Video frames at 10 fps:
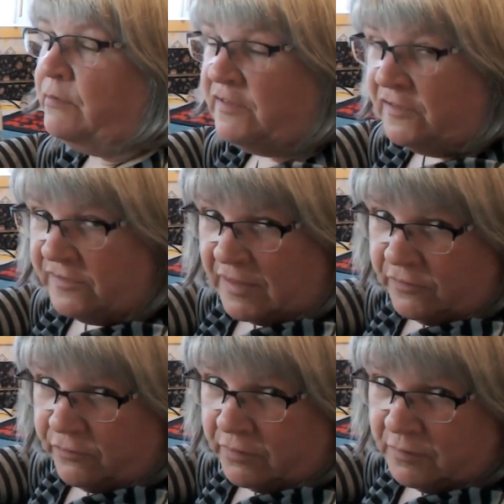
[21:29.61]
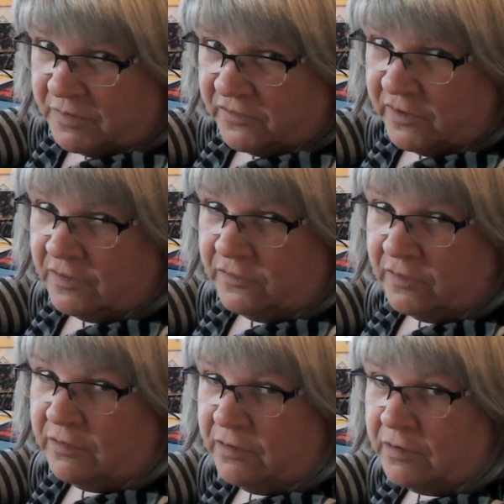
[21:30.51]
There is a sensor on the machine,
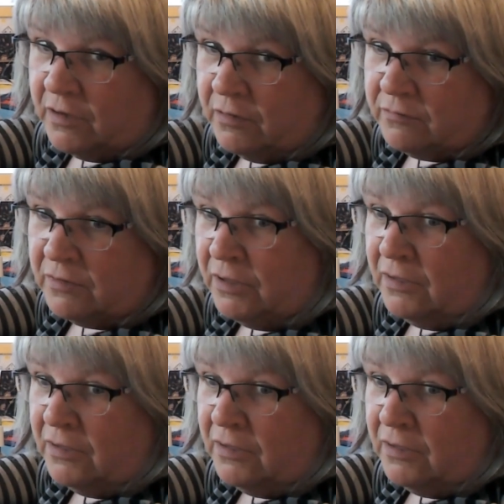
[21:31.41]
so you can't